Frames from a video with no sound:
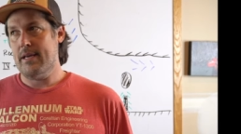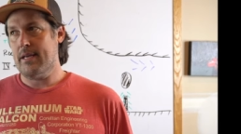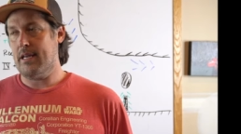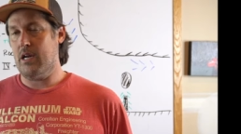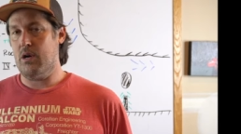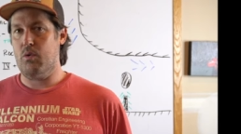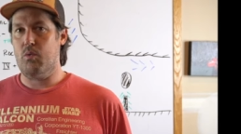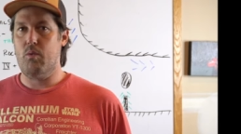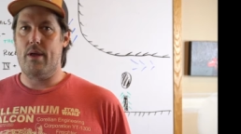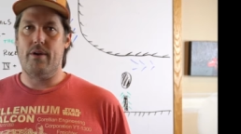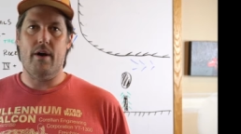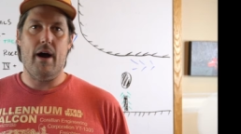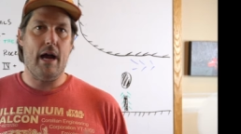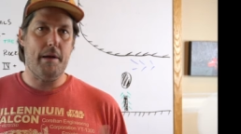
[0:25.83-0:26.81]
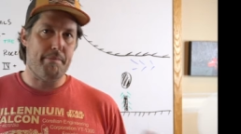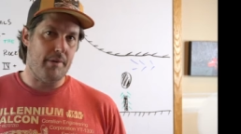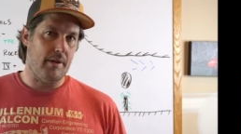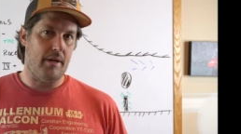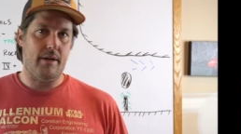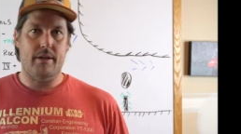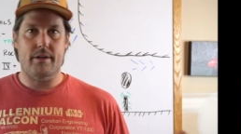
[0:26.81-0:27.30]
you know, whether
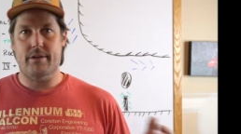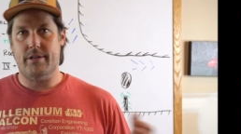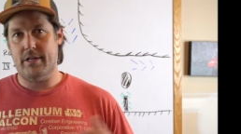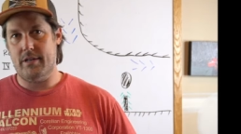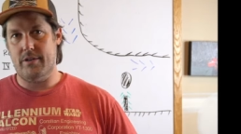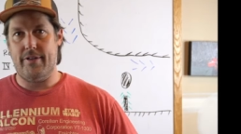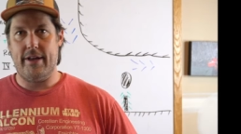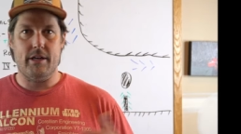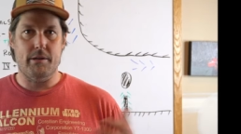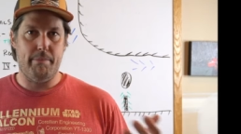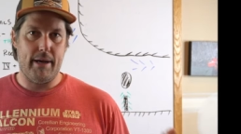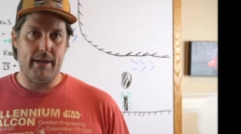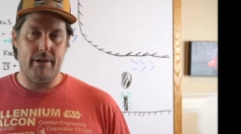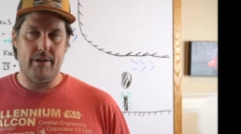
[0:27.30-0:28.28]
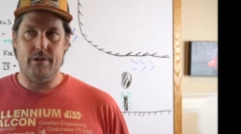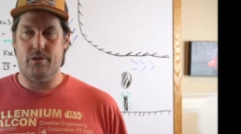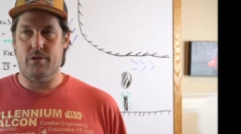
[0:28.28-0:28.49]
Hypalon or urethane are better,